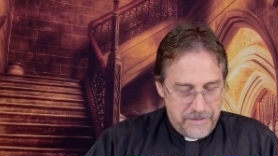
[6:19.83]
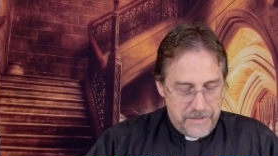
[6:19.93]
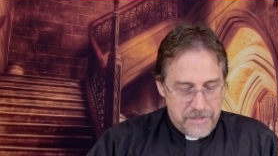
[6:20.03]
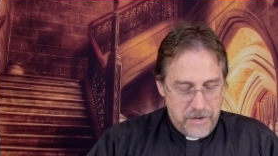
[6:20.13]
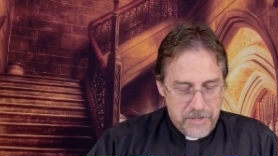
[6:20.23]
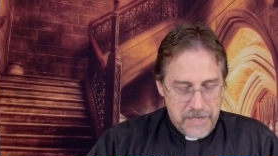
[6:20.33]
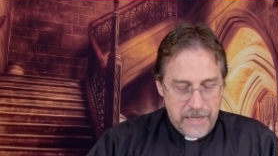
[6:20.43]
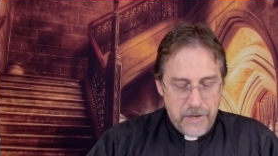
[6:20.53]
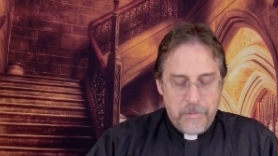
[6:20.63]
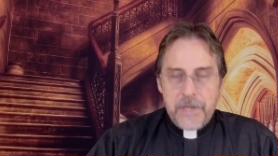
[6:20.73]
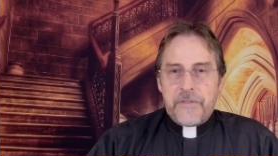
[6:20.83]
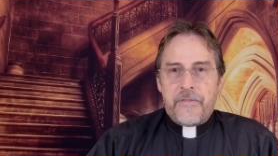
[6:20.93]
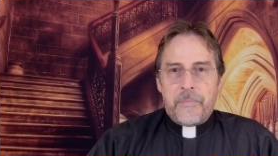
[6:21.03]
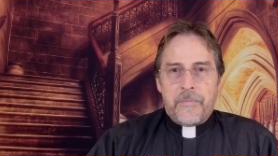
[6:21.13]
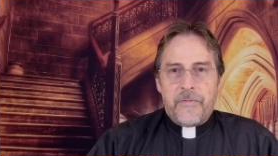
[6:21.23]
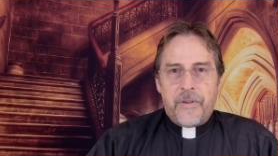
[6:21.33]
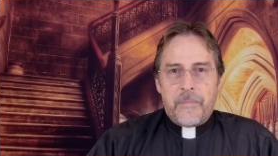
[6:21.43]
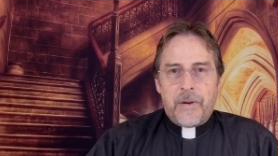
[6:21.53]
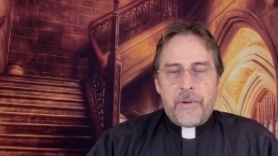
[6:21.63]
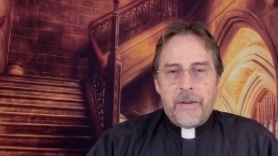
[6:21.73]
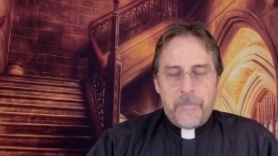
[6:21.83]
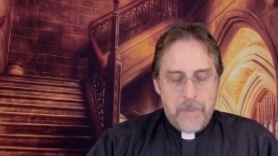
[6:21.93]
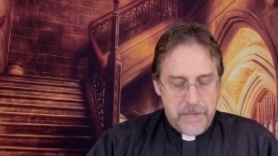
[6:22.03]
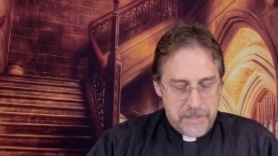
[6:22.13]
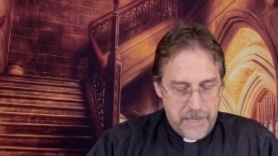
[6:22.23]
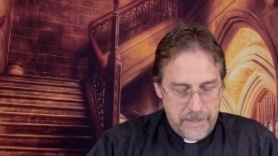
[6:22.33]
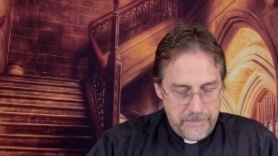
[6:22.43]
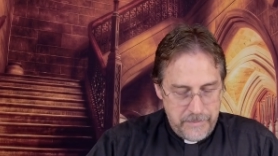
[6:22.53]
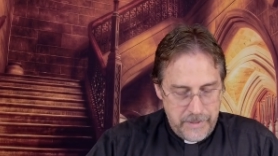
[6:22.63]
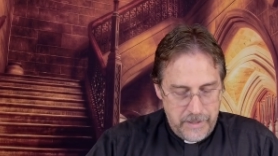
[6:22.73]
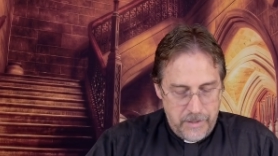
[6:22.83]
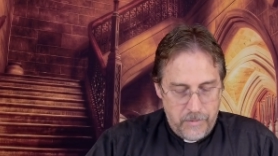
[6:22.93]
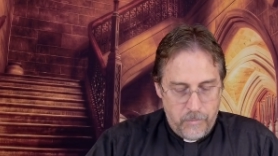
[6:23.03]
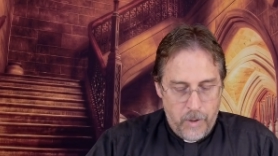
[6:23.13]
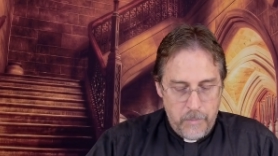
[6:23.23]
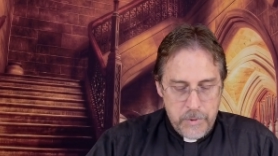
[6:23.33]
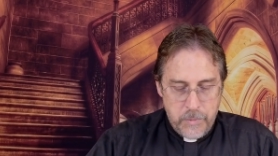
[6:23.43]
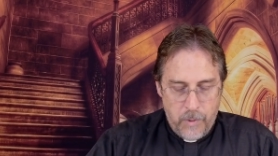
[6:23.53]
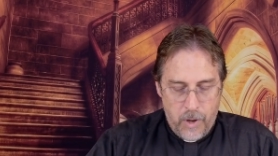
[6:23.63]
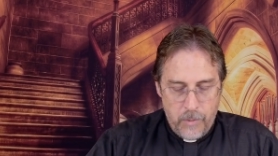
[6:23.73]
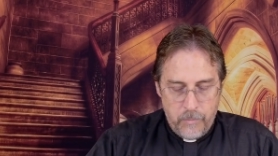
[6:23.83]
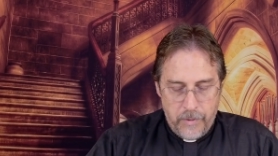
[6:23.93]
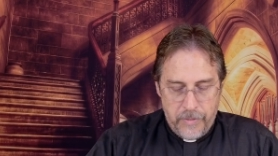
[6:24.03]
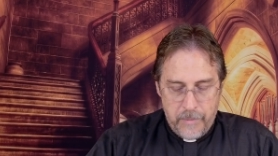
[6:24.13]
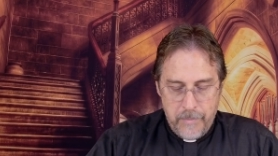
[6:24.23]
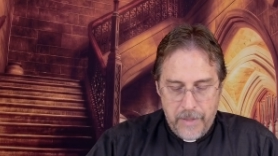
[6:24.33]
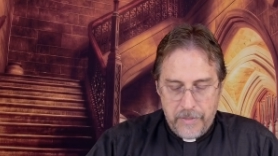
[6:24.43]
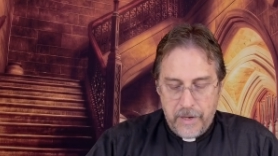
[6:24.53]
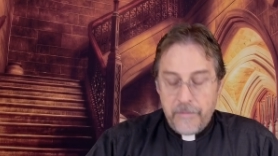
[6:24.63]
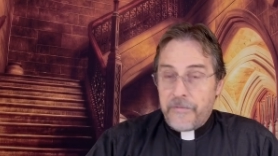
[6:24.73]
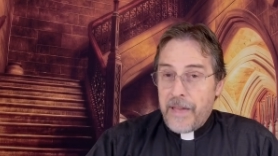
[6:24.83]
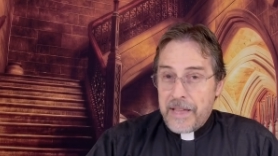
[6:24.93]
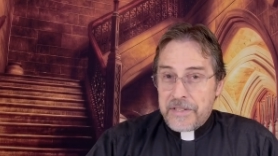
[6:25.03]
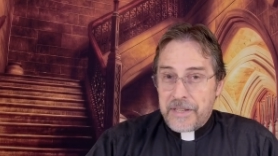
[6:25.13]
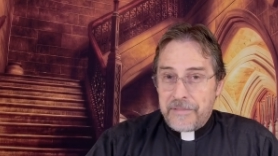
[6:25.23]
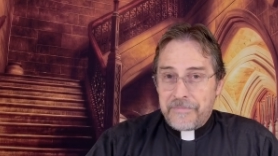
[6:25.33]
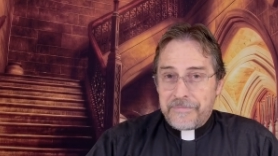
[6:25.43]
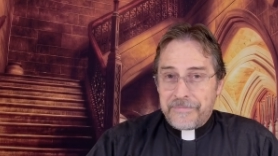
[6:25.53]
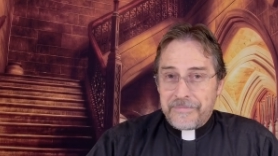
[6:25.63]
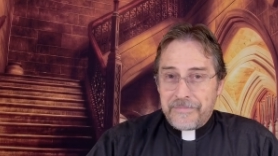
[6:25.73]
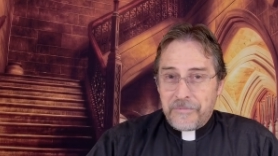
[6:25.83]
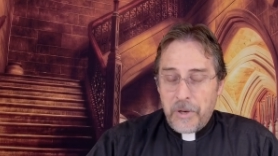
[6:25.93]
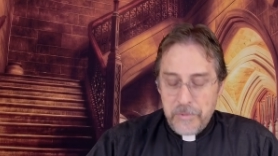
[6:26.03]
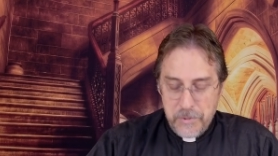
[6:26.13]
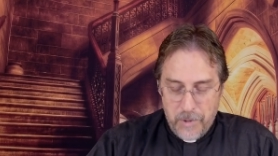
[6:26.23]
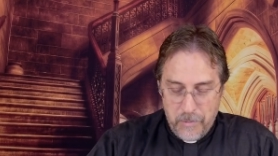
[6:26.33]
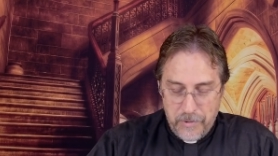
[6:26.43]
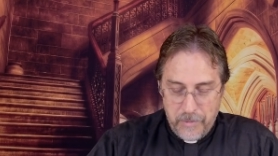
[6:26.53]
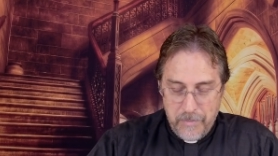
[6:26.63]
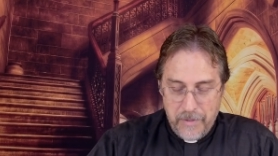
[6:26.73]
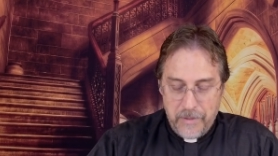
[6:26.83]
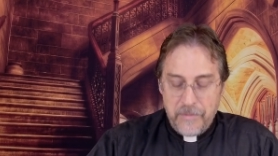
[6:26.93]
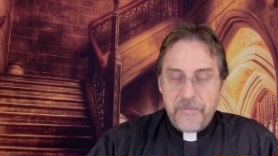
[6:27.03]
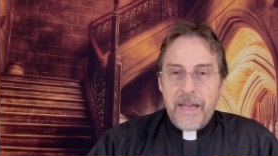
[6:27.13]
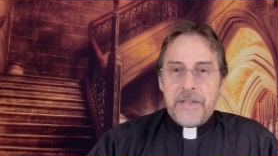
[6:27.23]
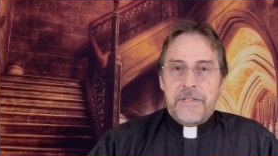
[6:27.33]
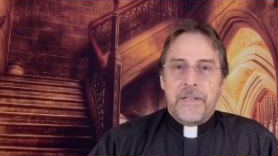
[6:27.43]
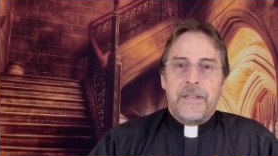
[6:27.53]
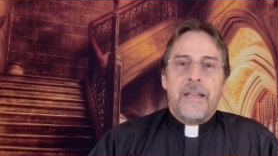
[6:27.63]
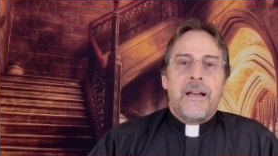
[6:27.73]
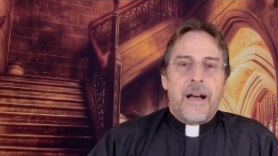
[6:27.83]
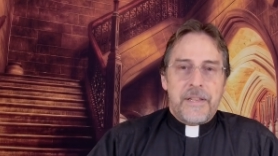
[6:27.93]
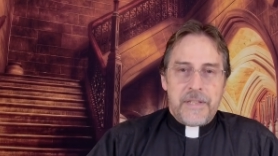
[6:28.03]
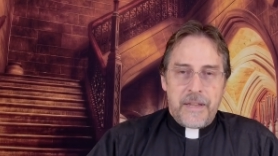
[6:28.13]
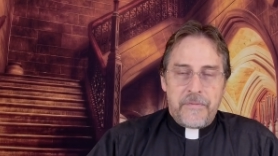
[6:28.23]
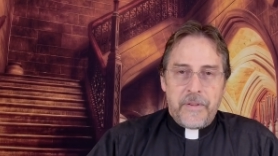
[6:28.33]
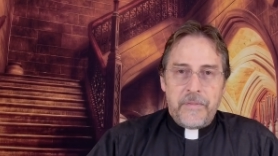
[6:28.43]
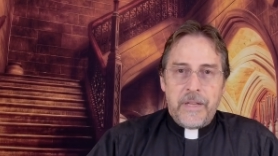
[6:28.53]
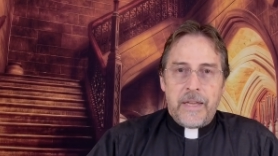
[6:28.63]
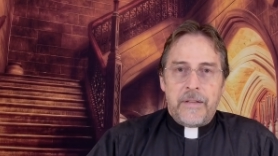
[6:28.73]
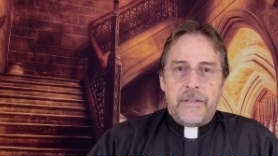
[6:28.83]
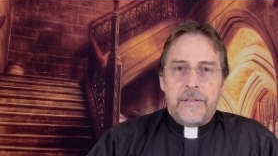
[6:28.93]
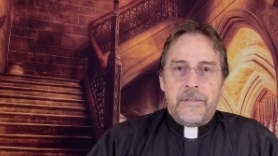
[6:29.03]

So, our second question from, from my reading from Isaiah What was wrong with their method of fasting? What was wrong with their method of fasting? Isaiah 58,